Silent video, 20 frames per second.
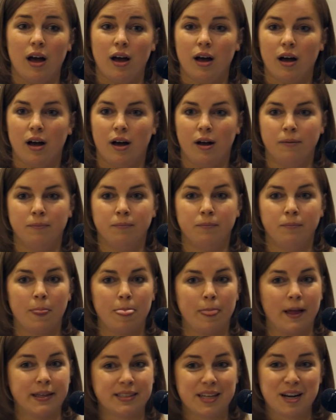
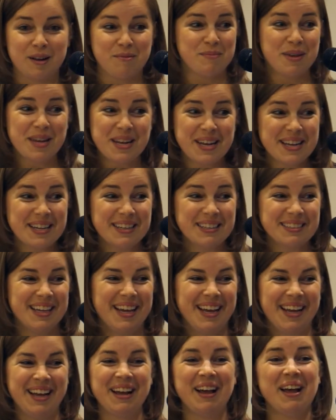I set up meetings,
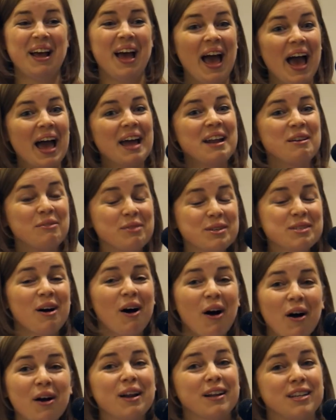and it was
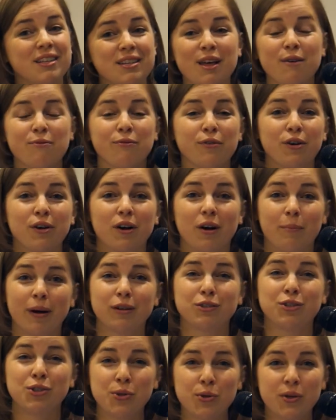hard. I did that for
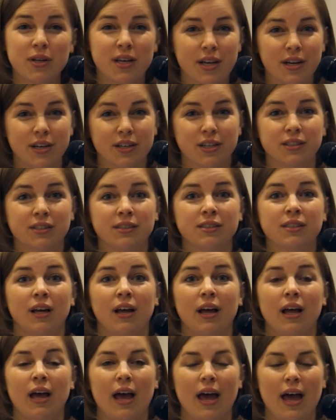about 2 years,
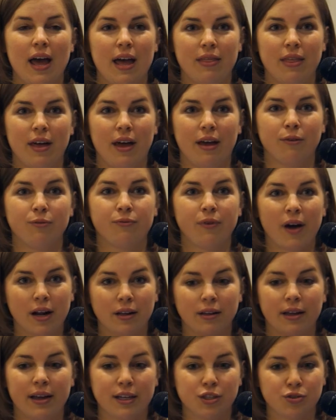and then
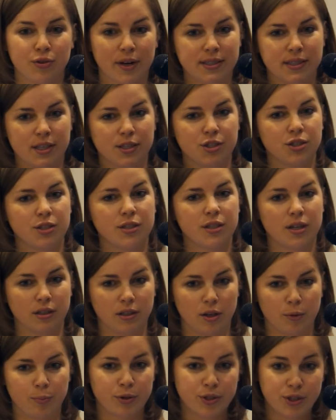finally I transitioned, did a
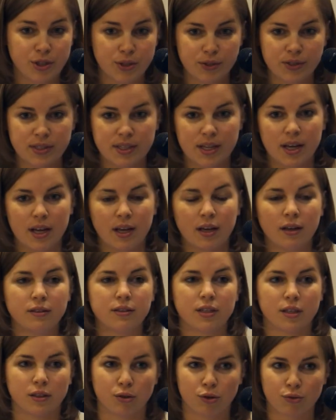little producing,
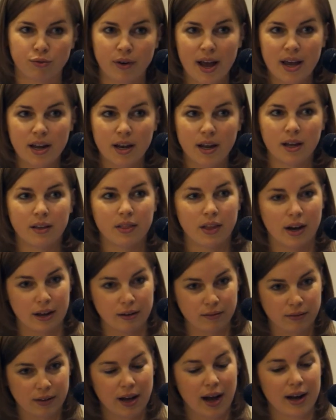did a little writing, and then I
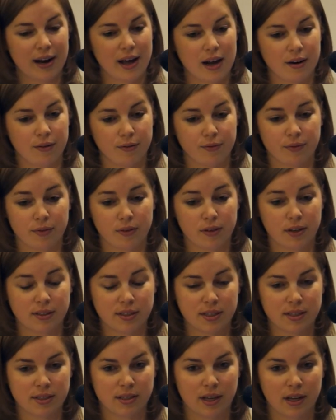got out of
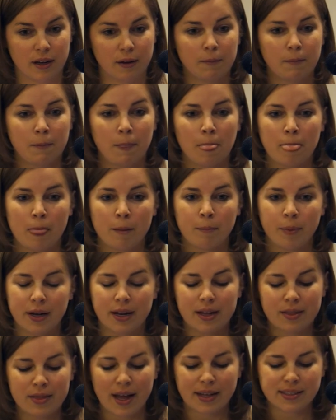assisting. But
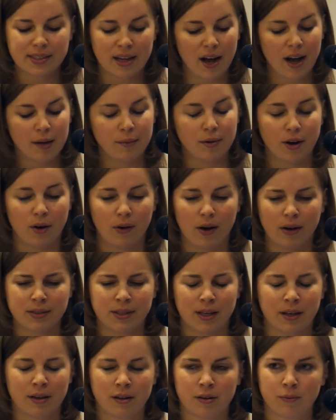in that time, I was
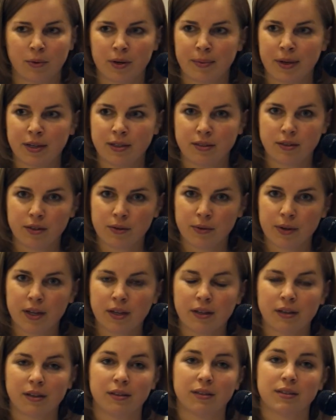like, oh, what am I
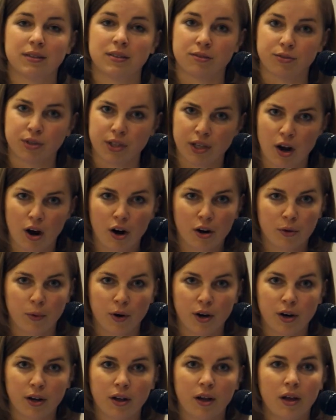doing? This is really hard
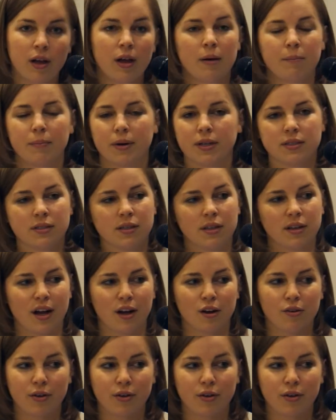work, but I still got